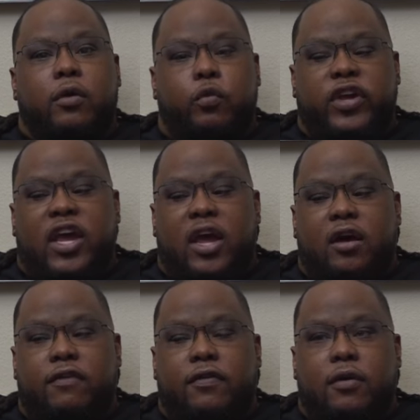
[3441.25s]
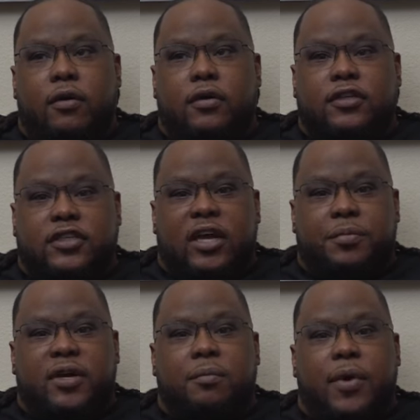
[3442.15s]
we have
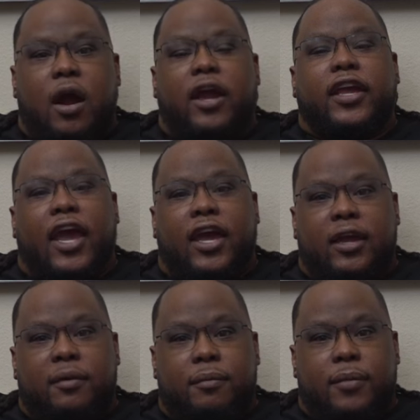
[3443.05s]
stepped up our game